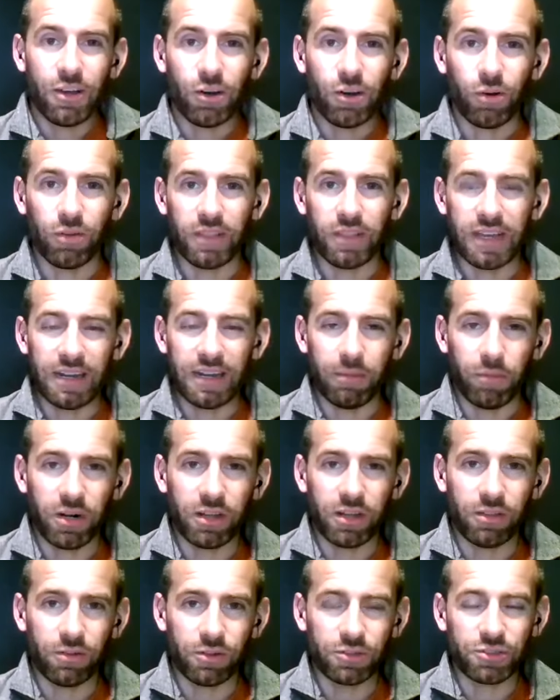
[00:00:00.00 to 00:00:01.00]
all the
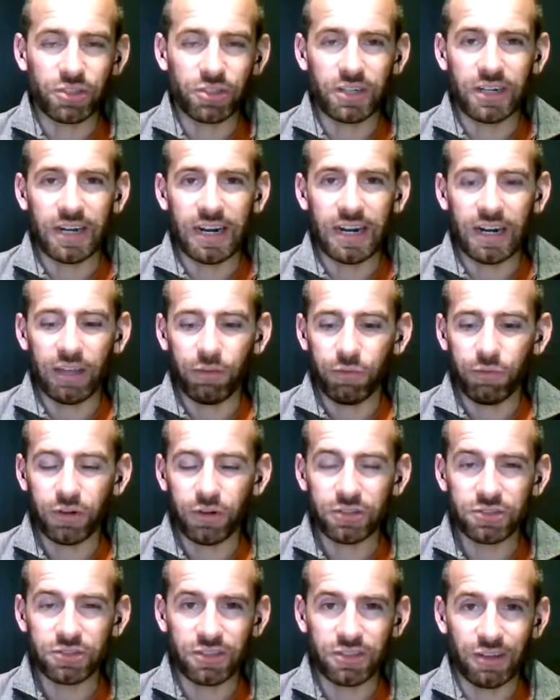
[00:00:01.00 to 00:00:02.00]
anti-money laundering and
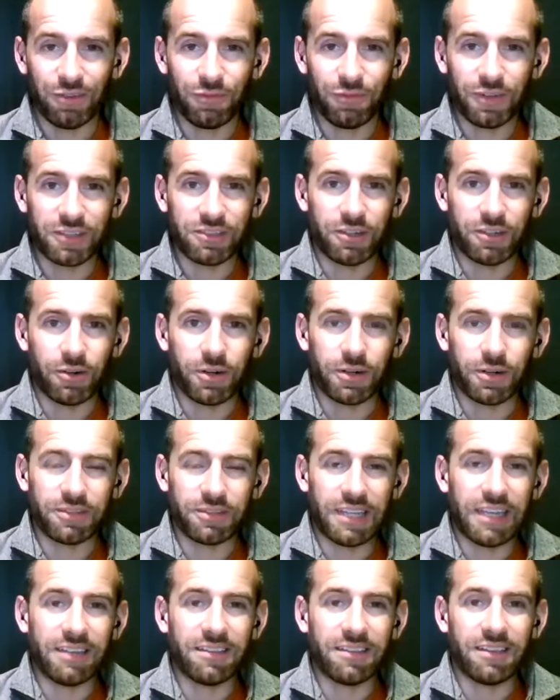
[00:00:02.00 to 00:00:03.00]
anti-fraud stuff is our
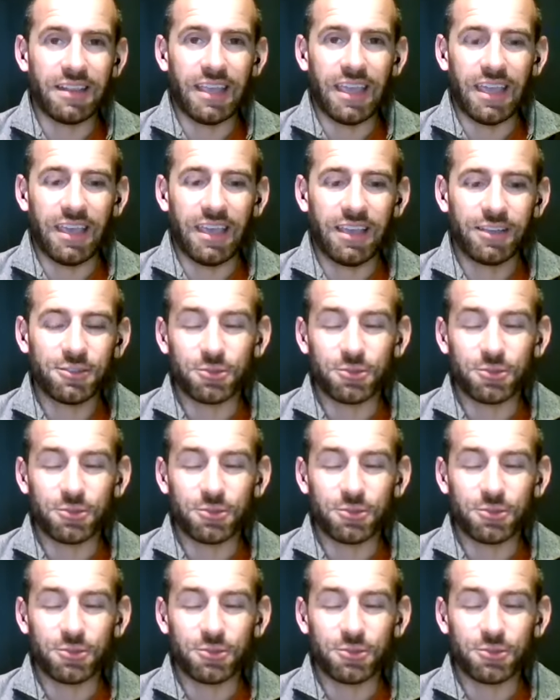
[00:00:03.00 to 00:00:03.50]
day-to-day.